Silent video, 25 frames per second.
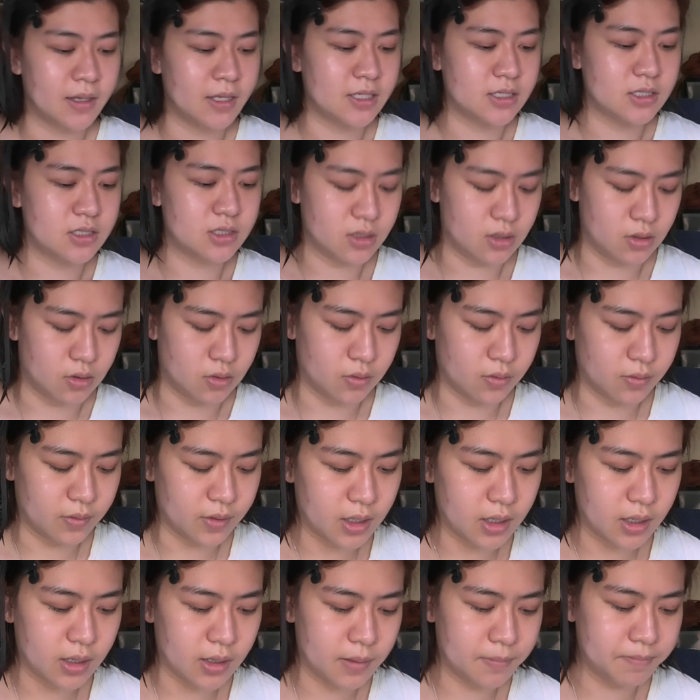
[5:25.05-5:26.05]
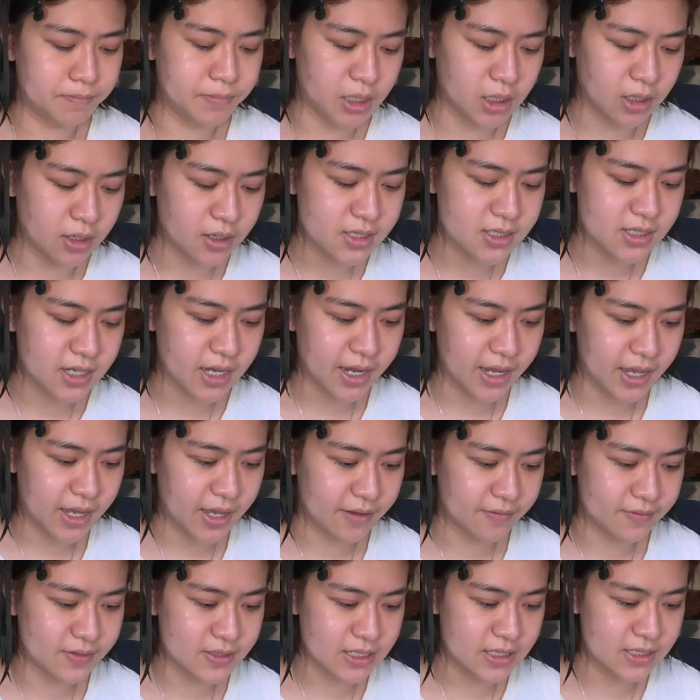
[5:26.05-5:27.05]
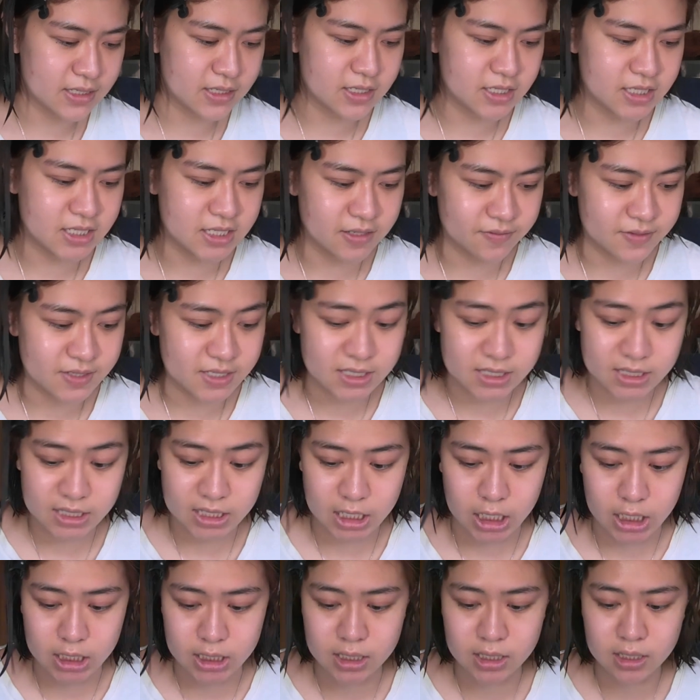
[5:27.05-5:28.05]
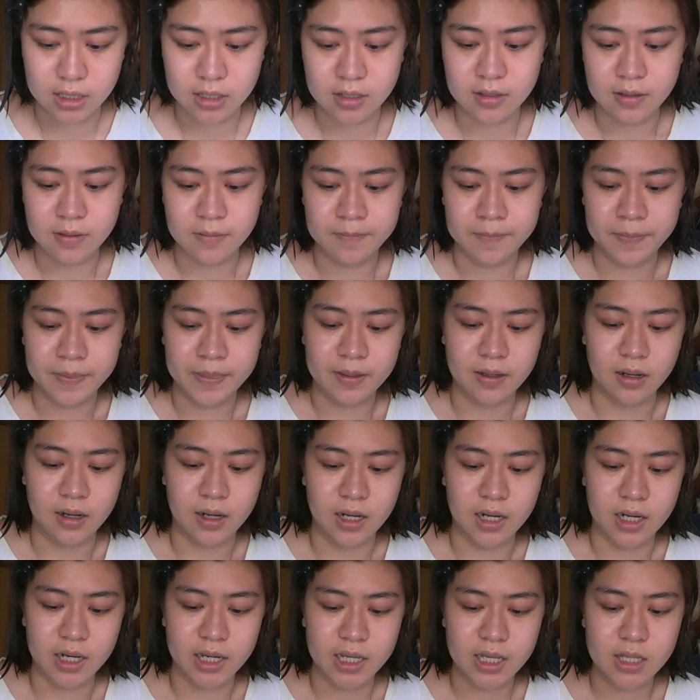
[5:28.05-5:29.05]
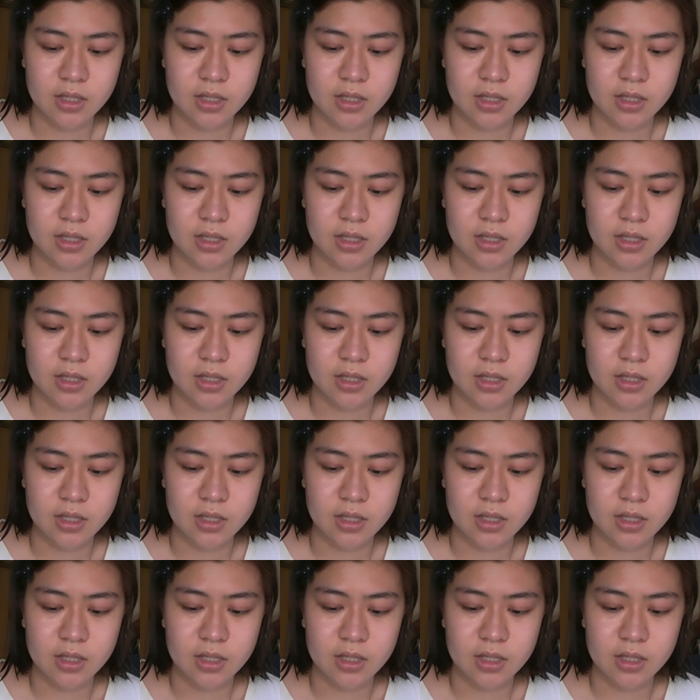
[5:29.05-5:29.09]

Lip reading: So, because I have sensitive skin, I